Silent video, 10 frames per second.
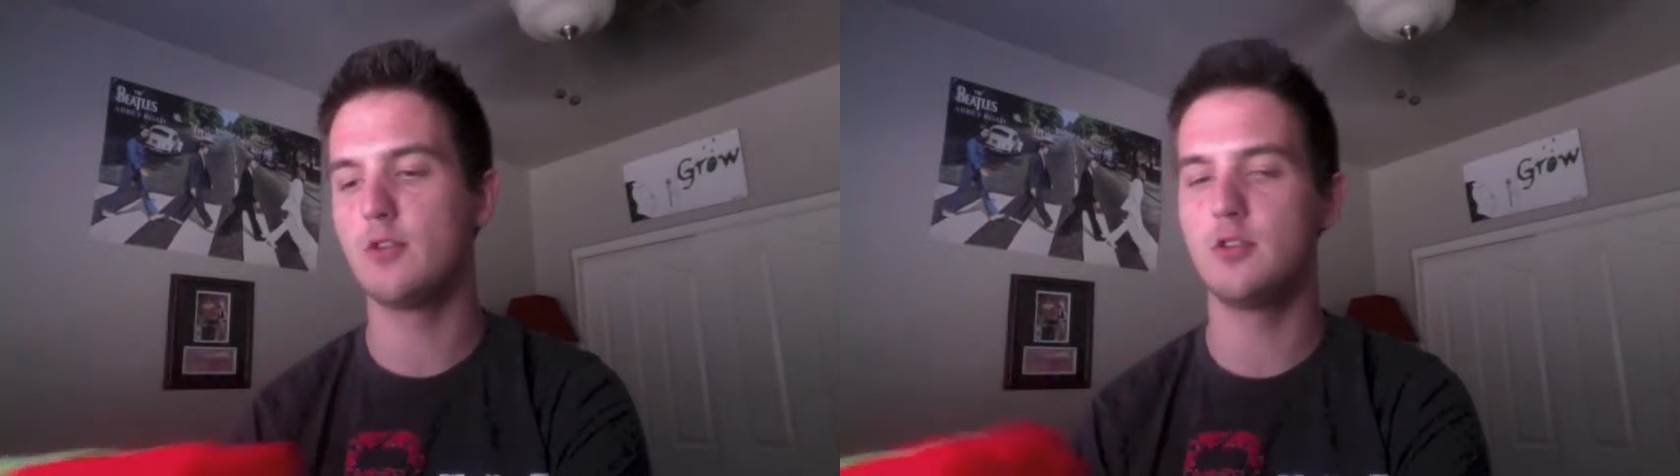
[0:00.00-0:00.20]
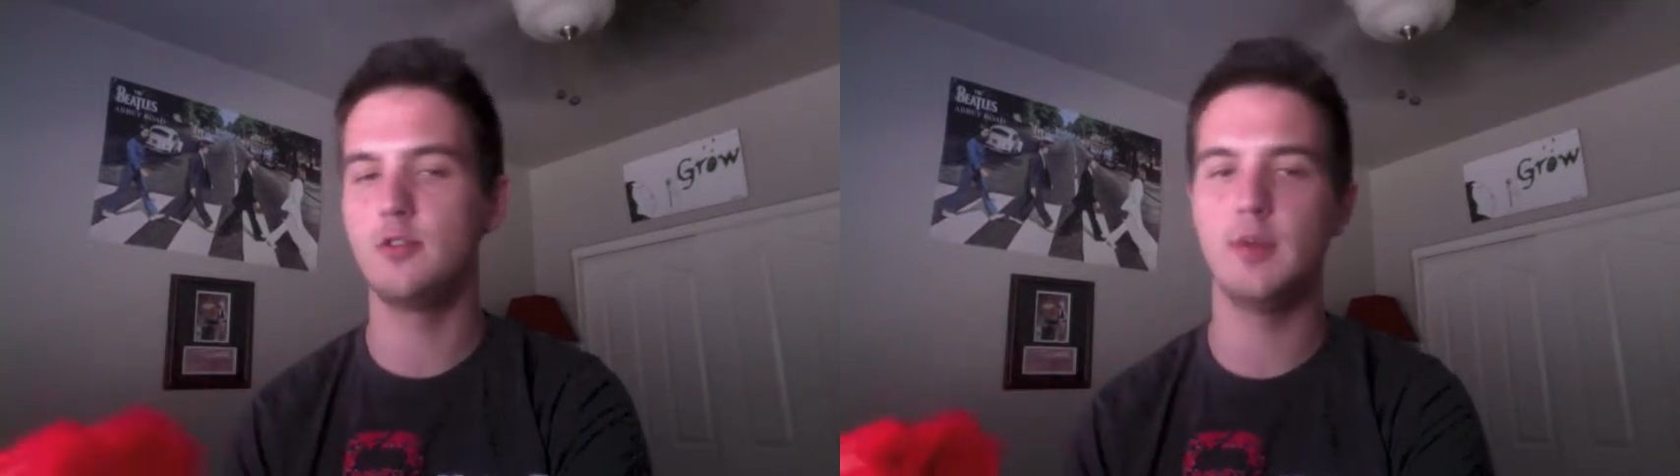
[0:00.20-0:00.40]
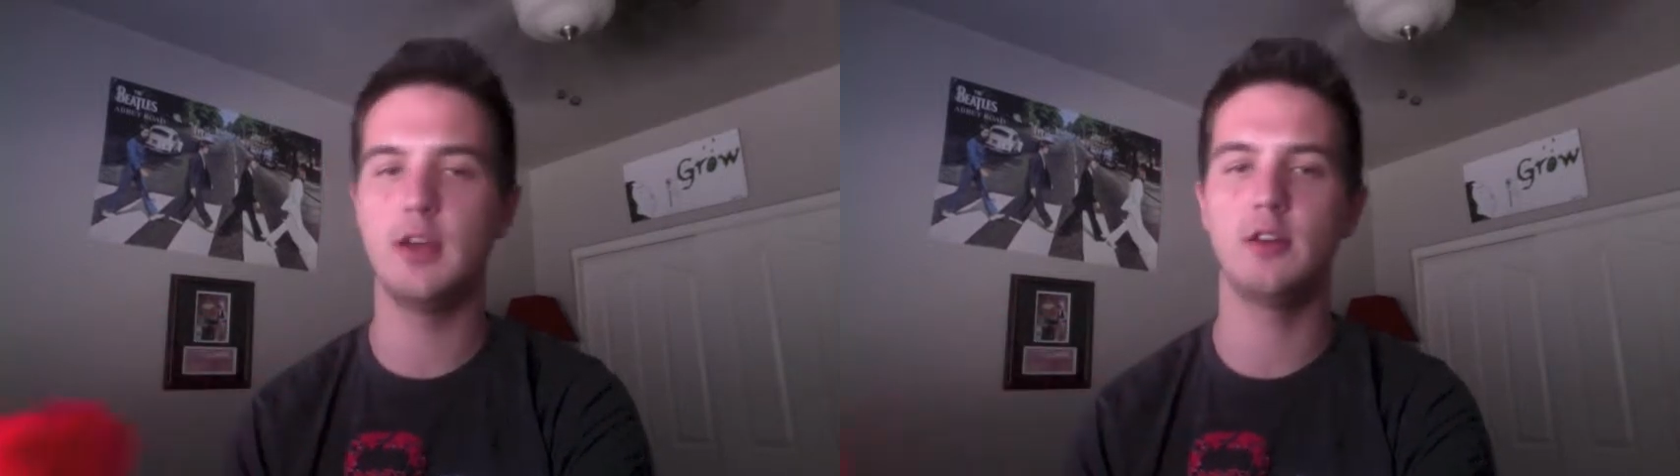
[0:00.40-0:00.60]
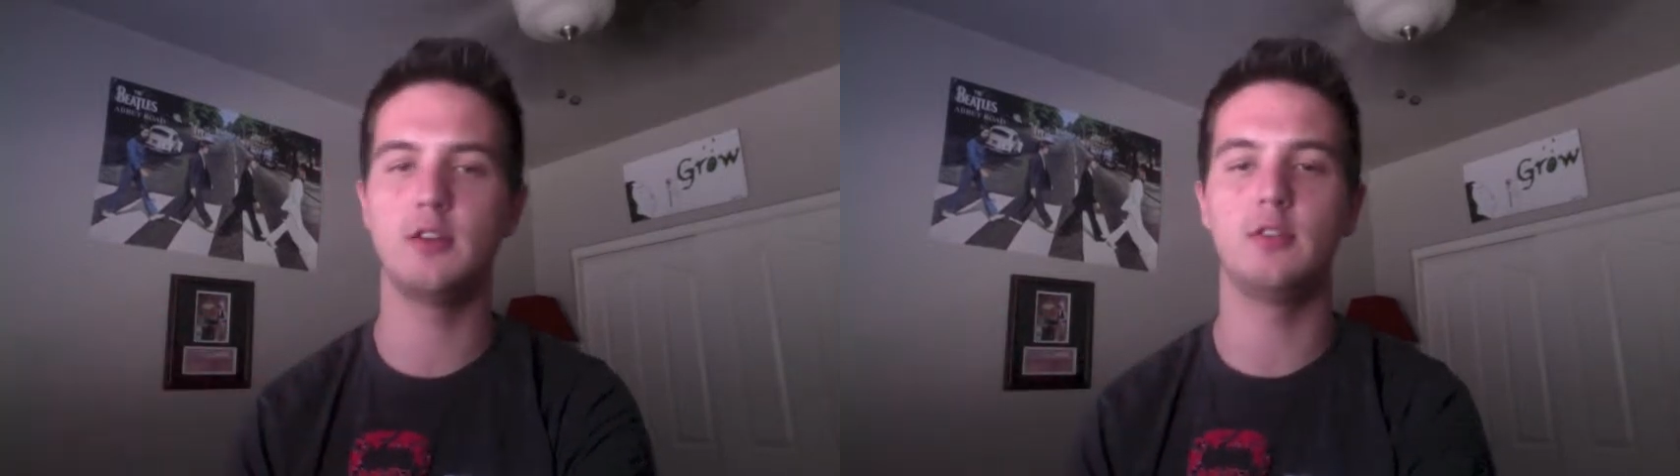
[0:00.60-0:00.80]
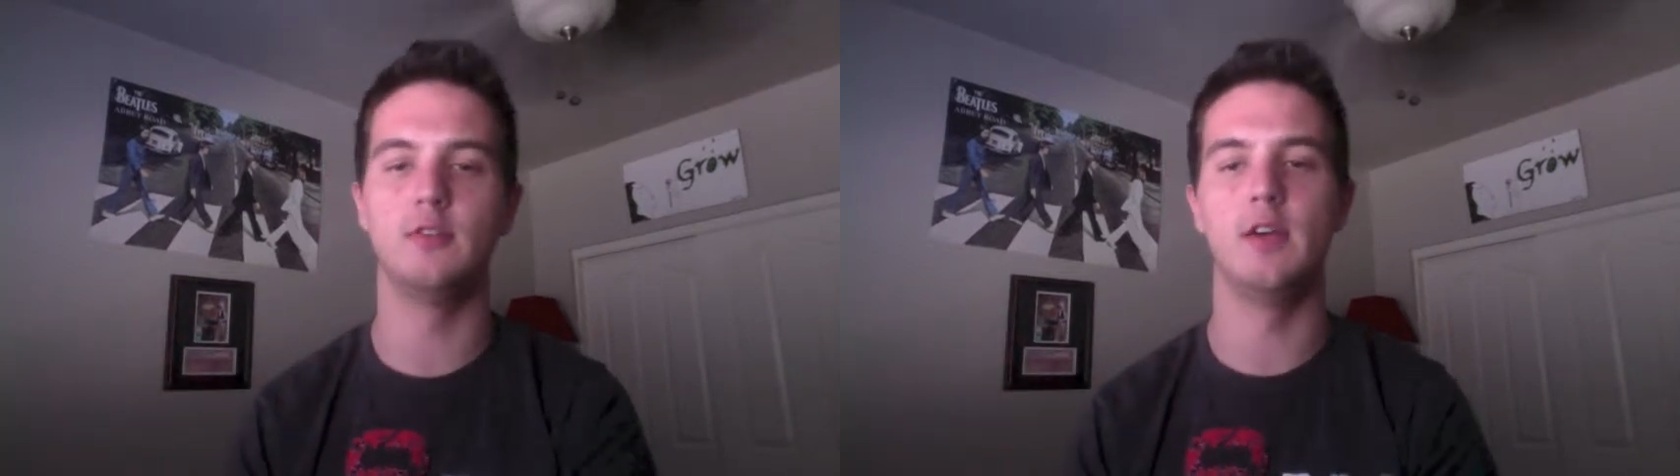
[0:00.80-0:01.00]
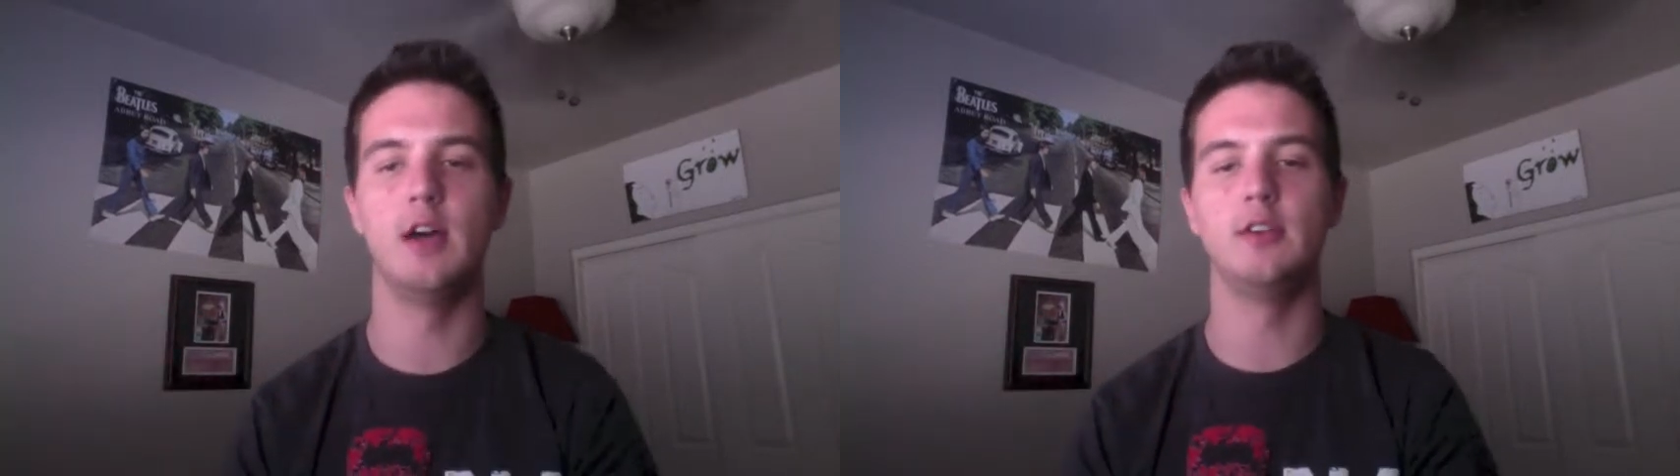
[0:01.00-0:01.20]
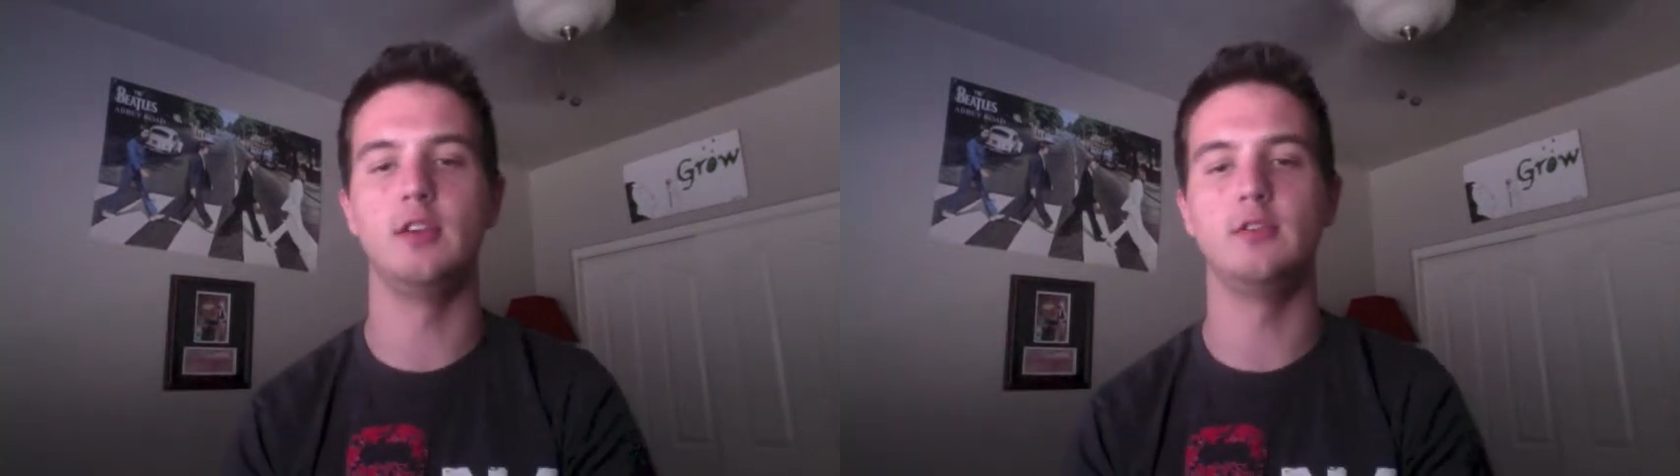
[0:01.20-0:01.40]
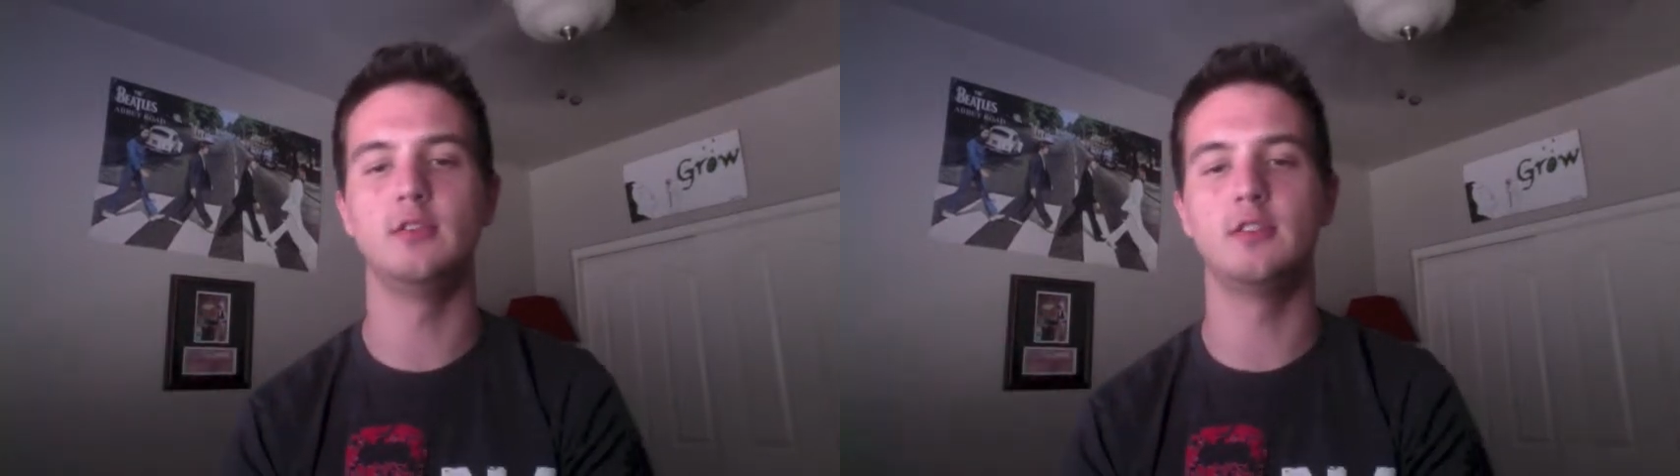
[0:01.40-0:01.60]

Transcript: numerical values,